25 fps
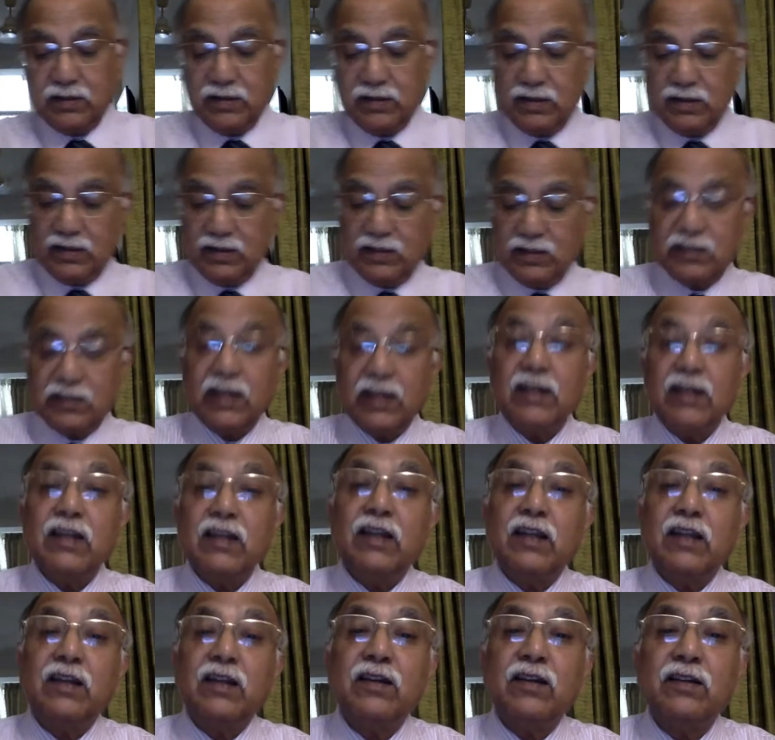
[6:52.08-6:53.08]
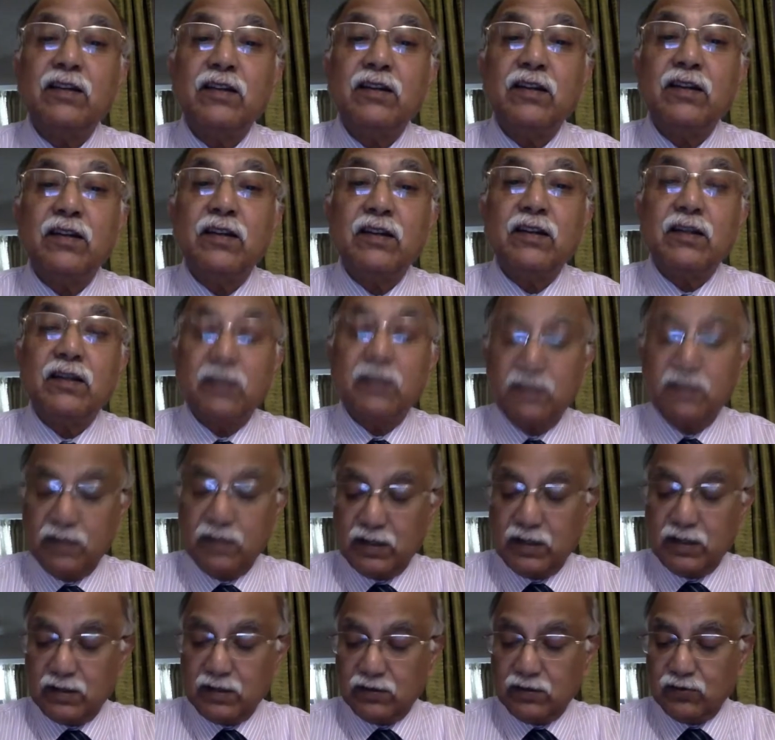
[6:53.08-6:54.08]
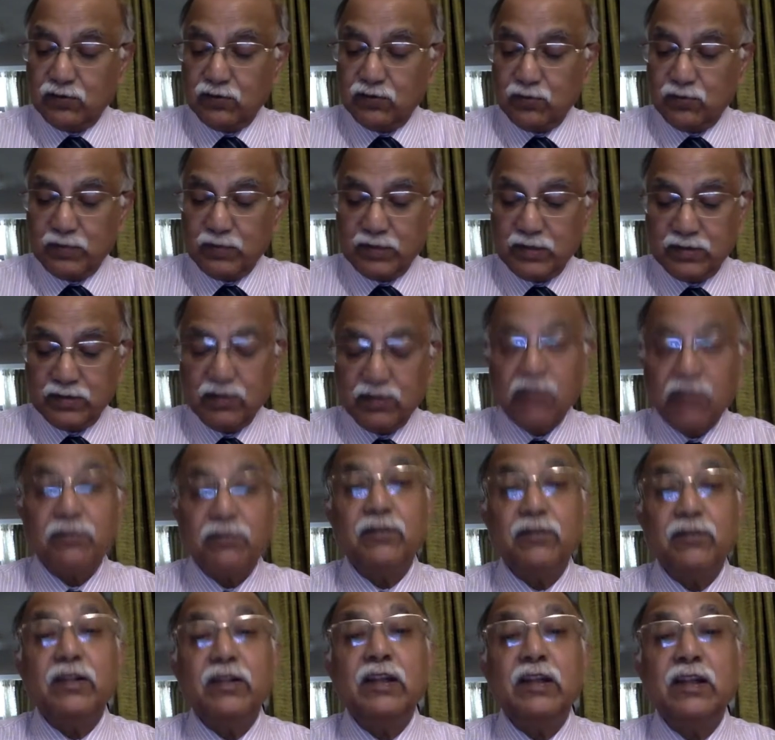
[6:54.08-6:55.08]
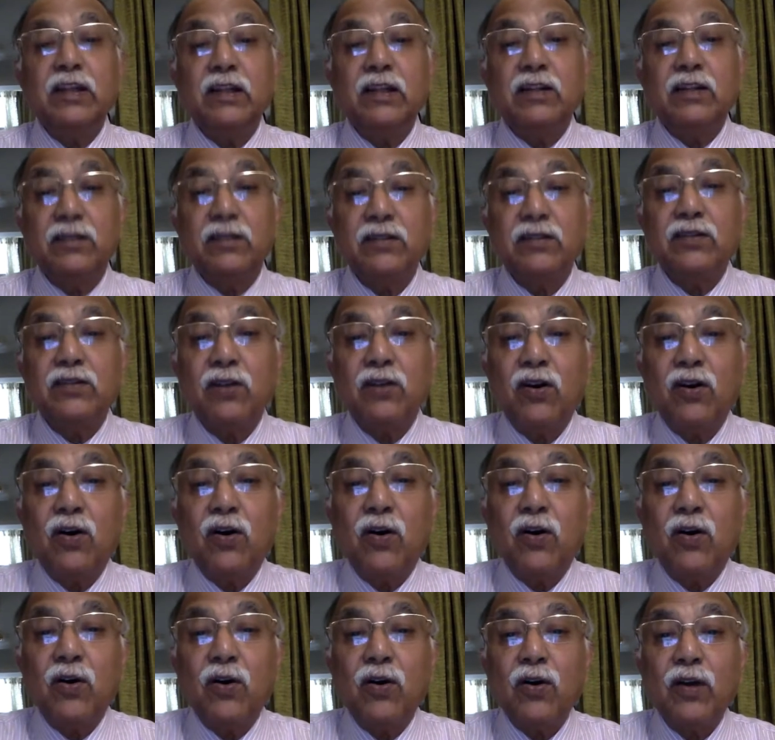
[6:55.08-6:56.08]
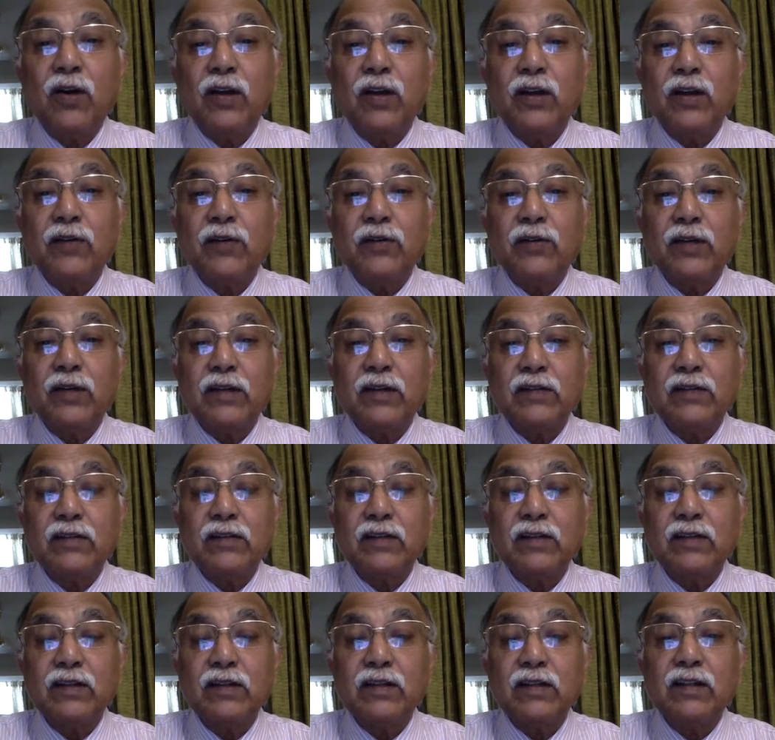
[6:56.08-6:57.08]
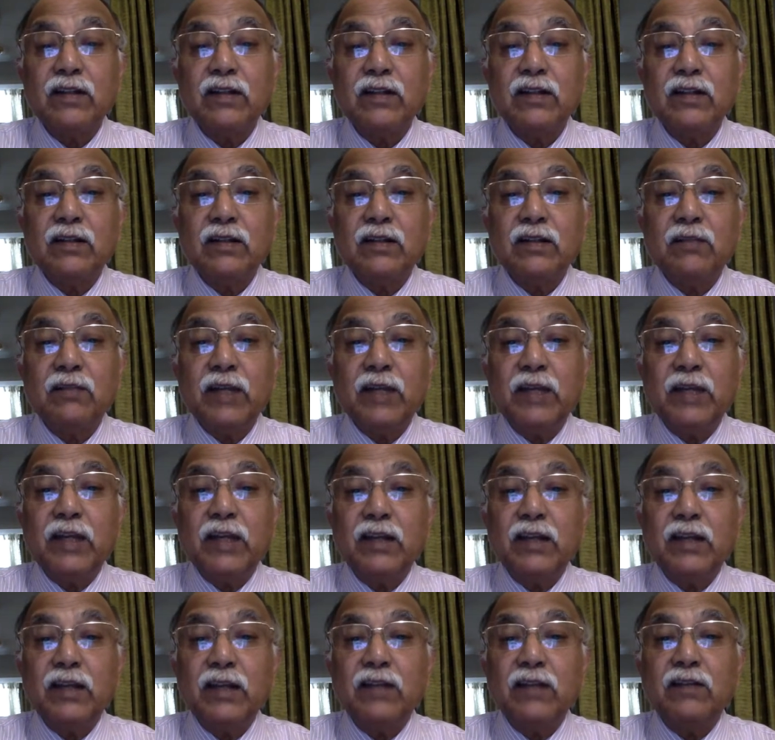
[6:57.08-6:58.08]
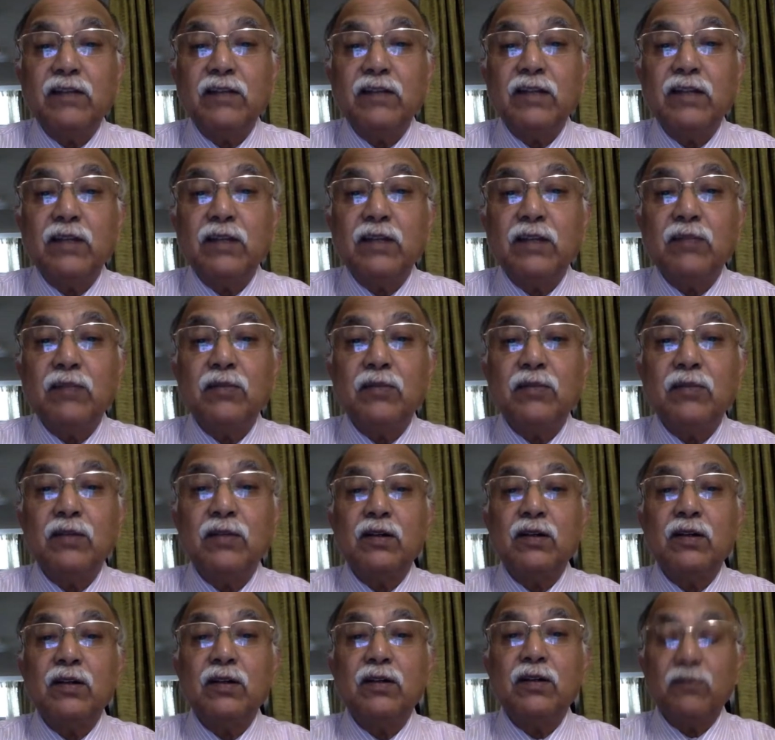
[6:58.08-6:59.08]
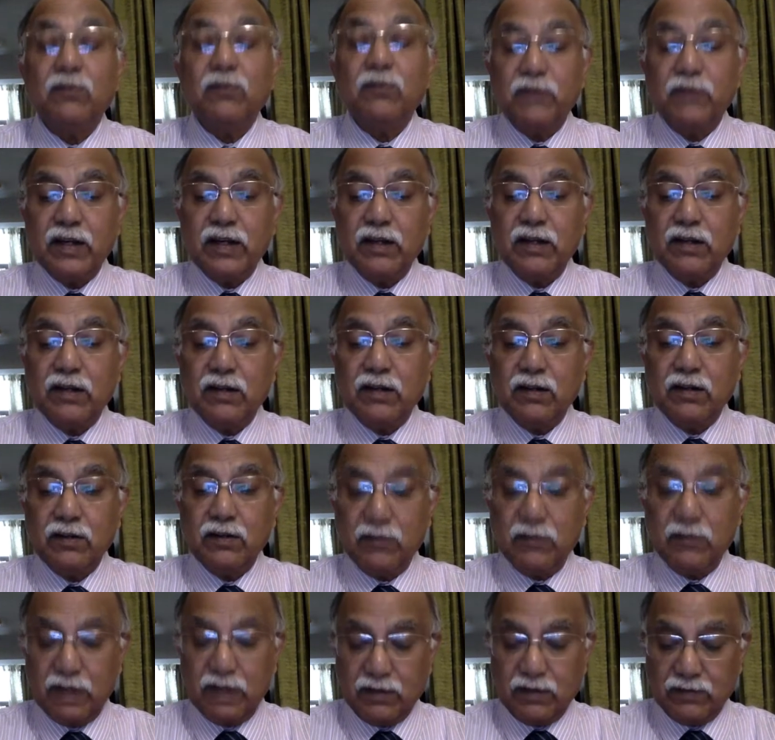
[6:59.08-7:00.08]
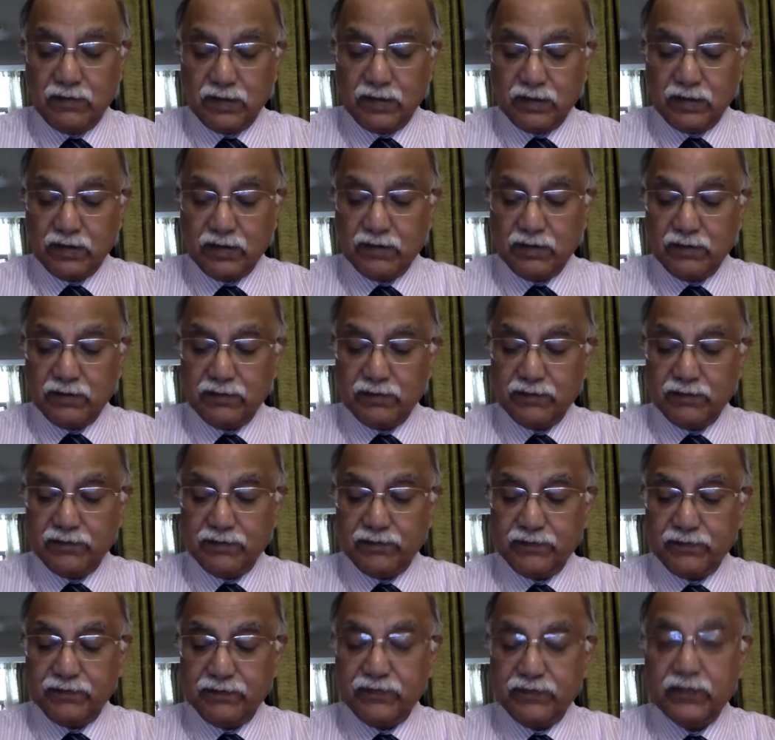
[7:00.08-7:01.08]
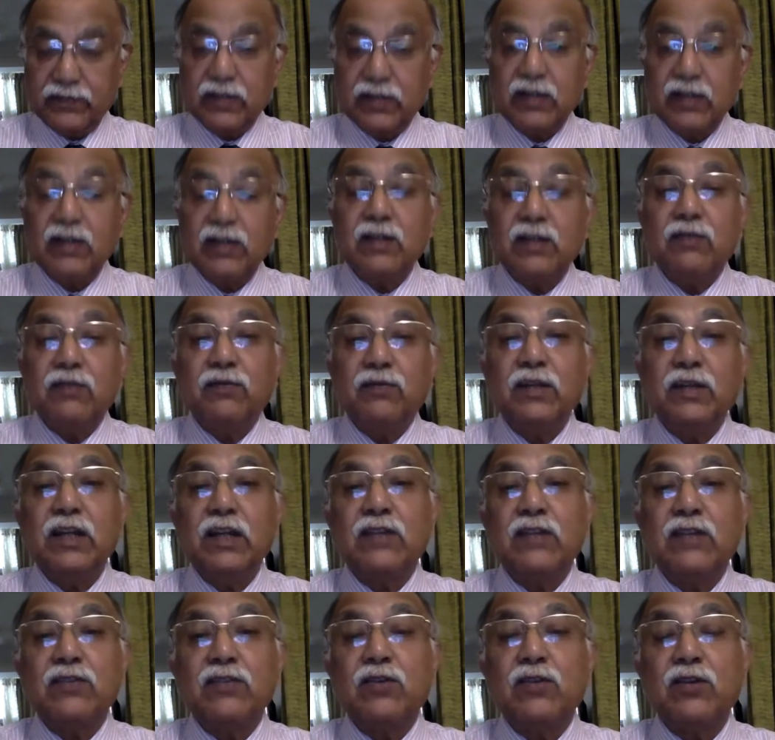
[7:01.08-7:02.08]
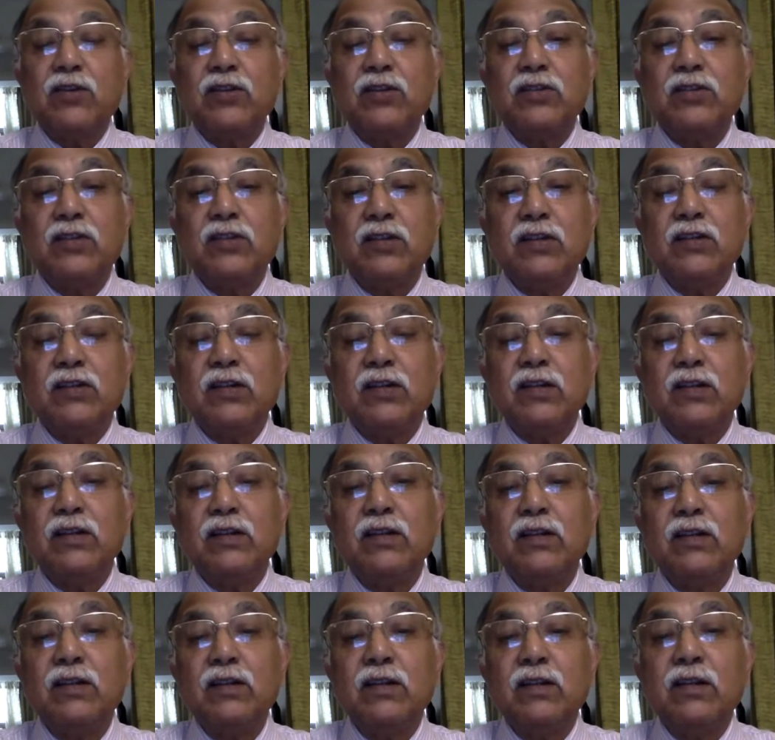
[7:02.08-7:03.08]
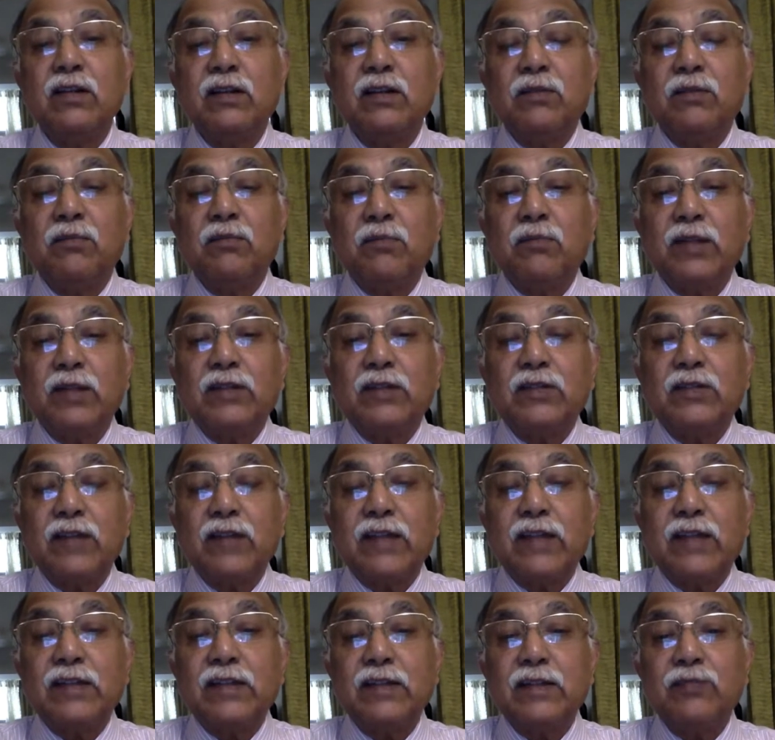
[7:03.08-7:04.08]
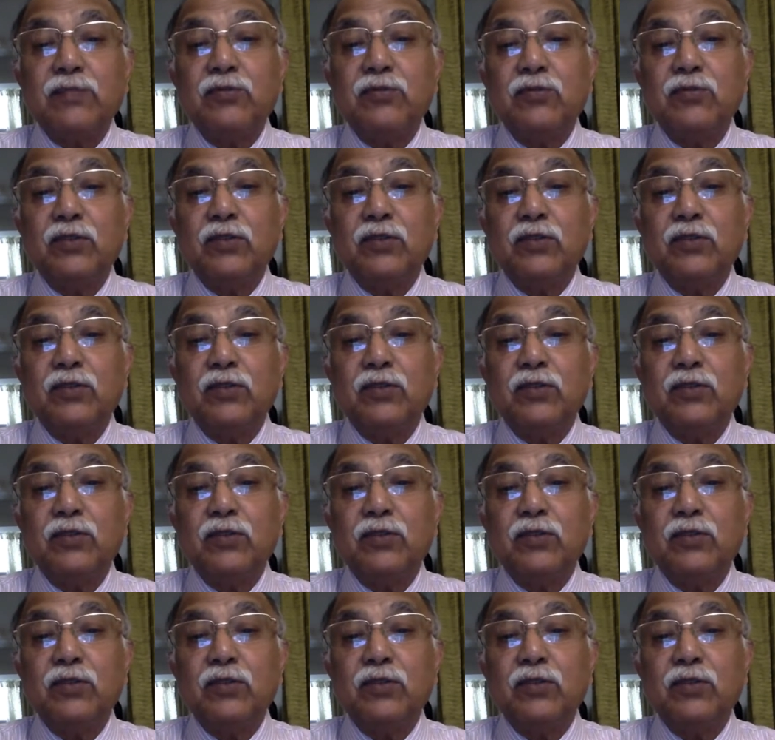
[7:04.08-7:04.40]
Suddenly, there is so much of need all around us, making this theme very relevant. We as God's children must rise up to the